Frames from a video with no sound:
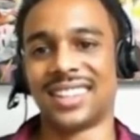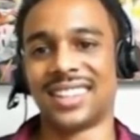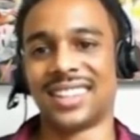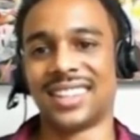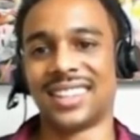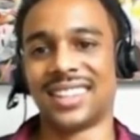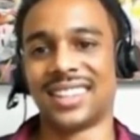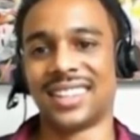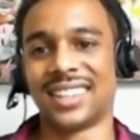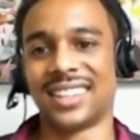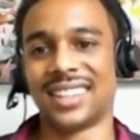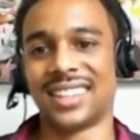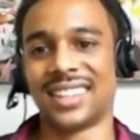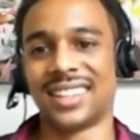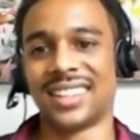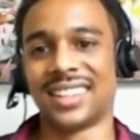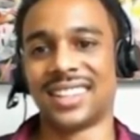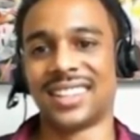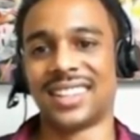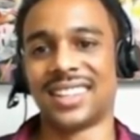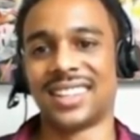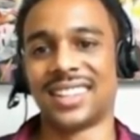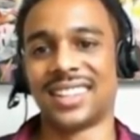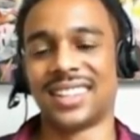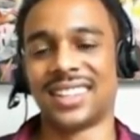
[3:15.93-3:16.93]

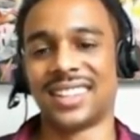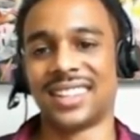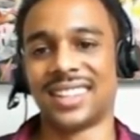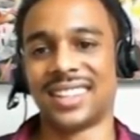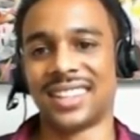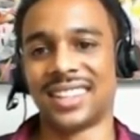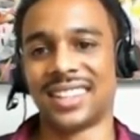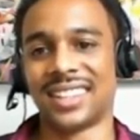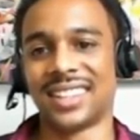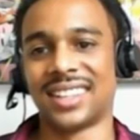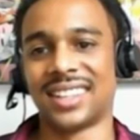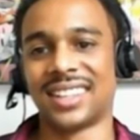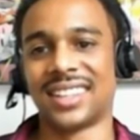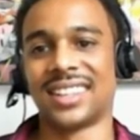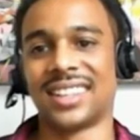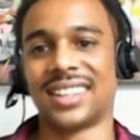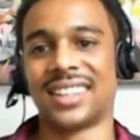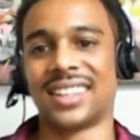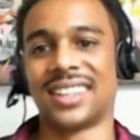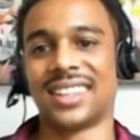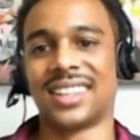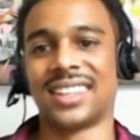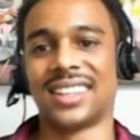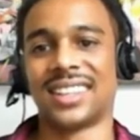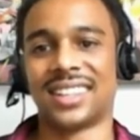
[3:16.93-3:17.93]

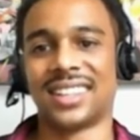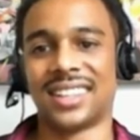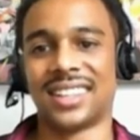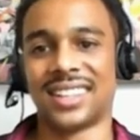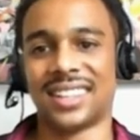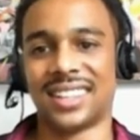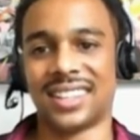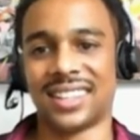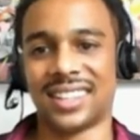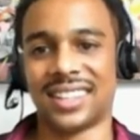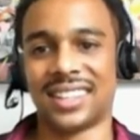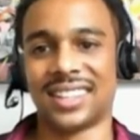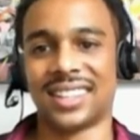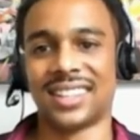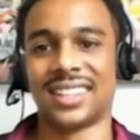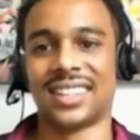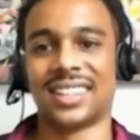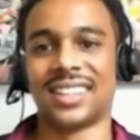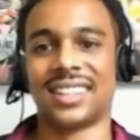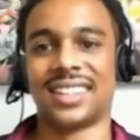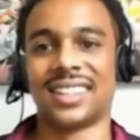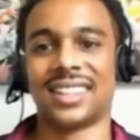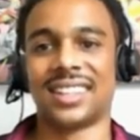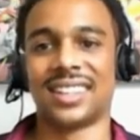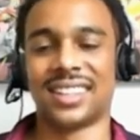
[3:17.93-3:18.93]

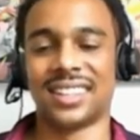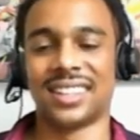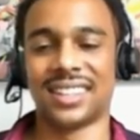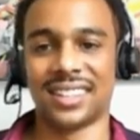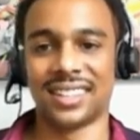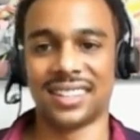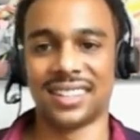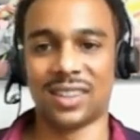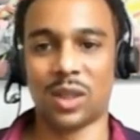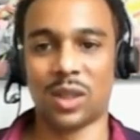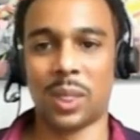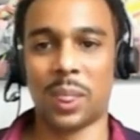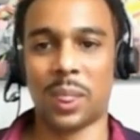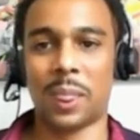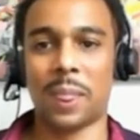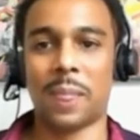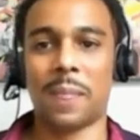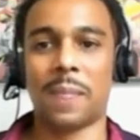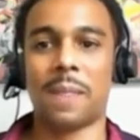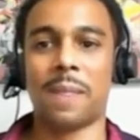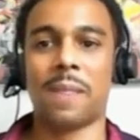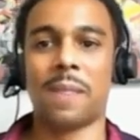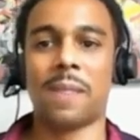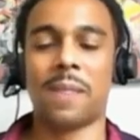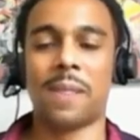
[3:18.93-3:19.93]

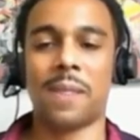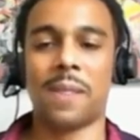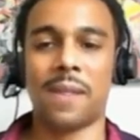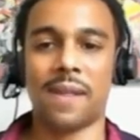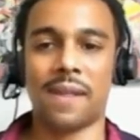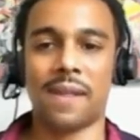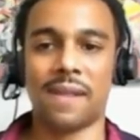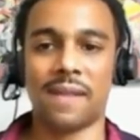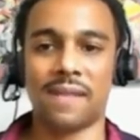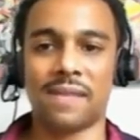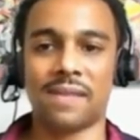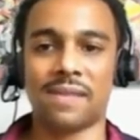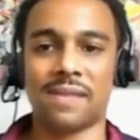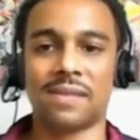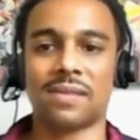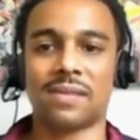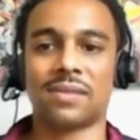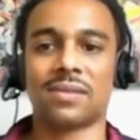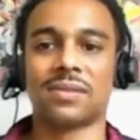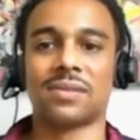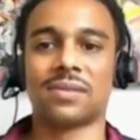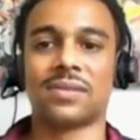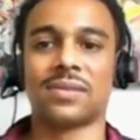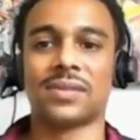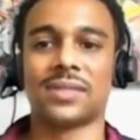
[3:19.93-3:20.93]

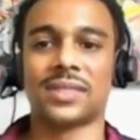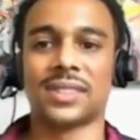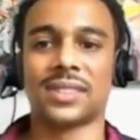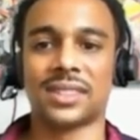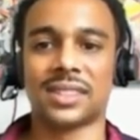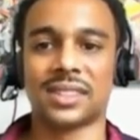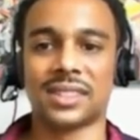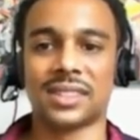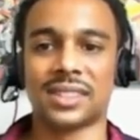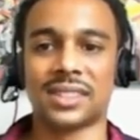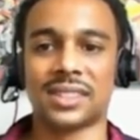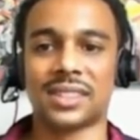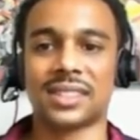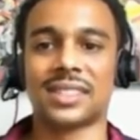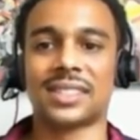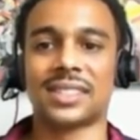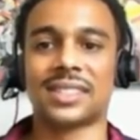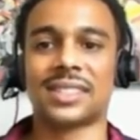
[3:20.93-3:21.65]
This person isn't speaking.